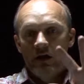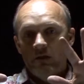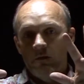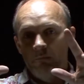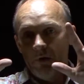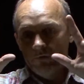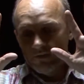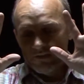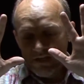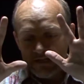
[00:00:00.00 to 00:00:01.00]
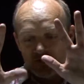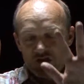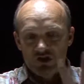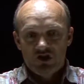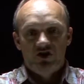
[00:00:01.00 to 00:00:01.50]
that both the seats
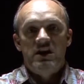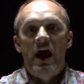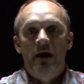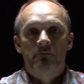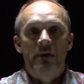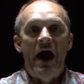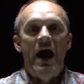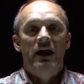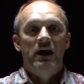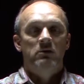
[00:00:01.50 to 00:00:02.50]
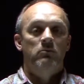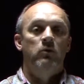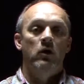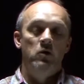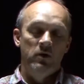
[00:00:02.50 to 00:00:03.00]
just snapped back and
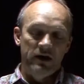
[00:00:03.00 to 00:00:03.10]
broke.